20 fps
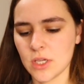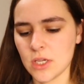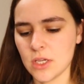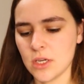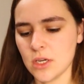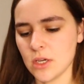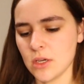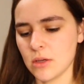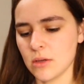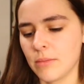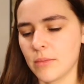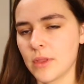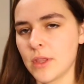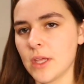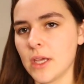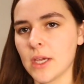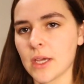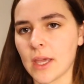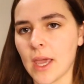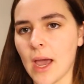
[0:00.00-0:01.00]
in
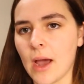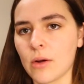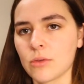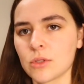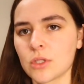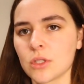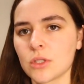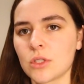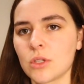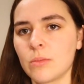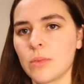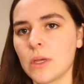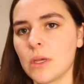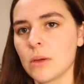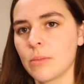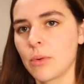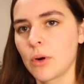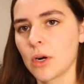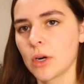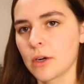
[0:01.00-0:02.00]
the account to be
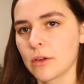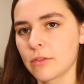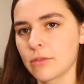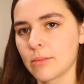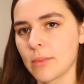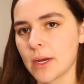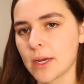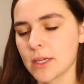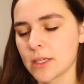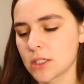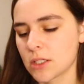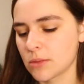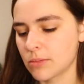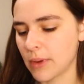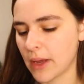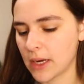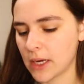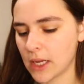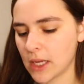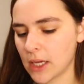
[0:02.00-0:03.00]
part of my
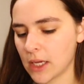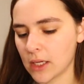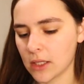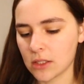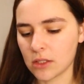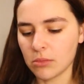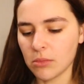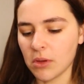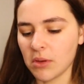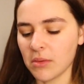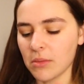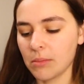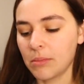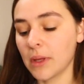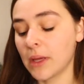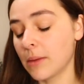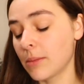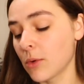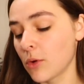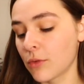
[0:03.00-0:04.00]
spending, to
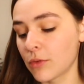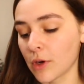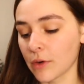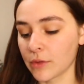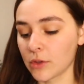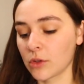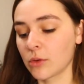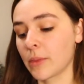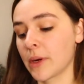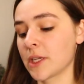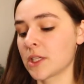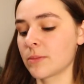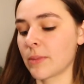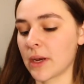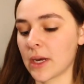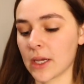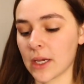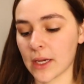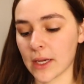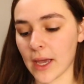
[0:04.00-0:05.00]
be moved over to my
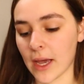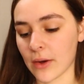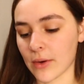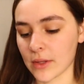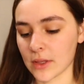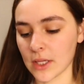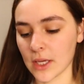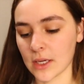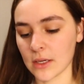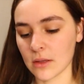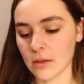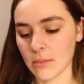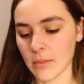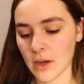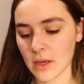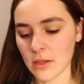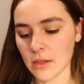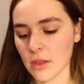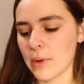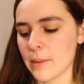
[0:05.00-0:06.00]
spending account at the end of the
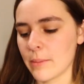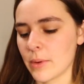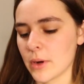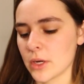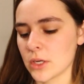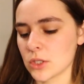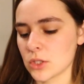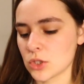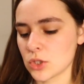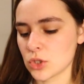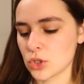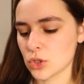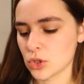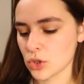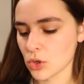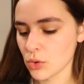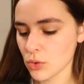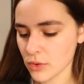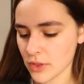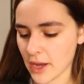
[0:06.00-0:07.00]
month. We put
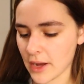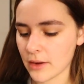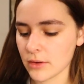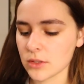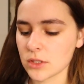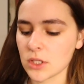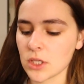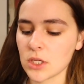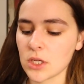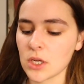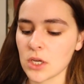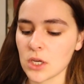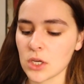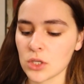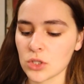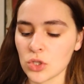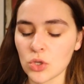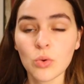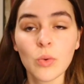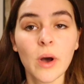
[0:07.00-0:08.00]

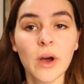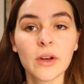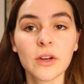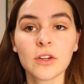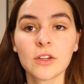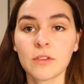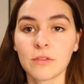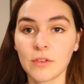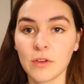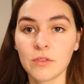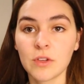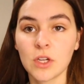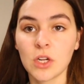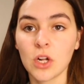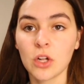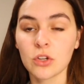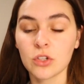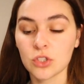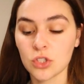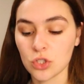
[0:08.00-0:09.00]

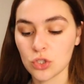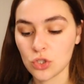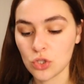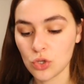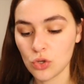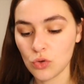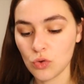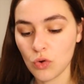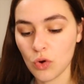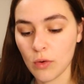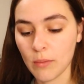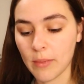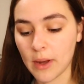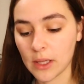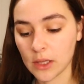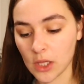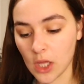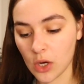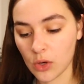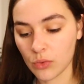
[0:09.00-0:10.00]
$2,250 to my
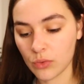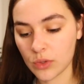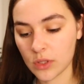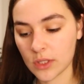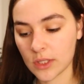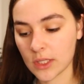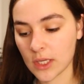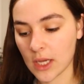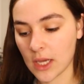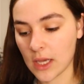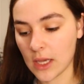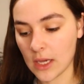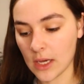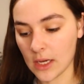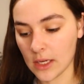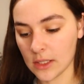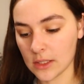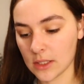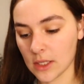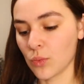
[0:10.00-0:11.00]
loans,
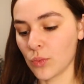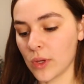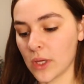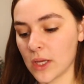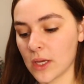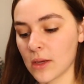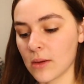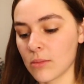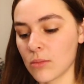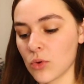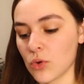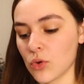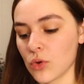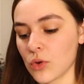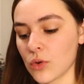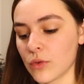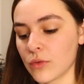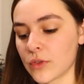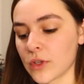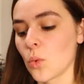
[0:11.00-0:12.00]
and we
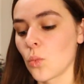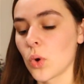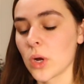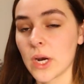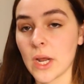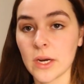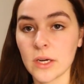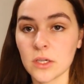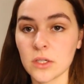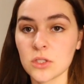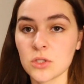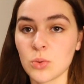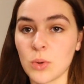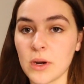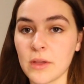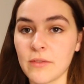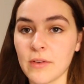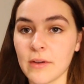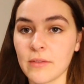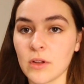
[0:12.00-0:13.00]
moved
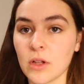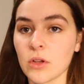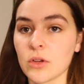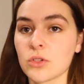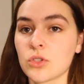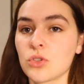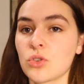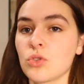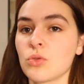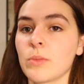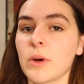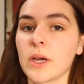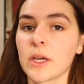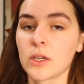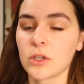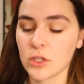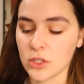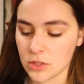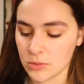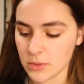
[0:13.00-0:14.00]
$125 to my
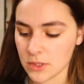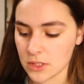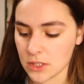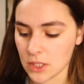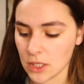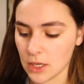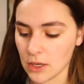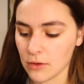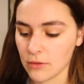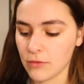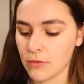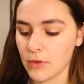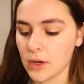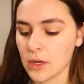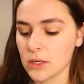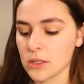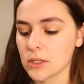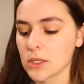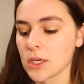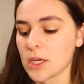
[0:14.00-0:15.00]
Christmas sinking
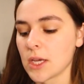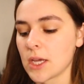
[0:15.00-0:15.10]
fund,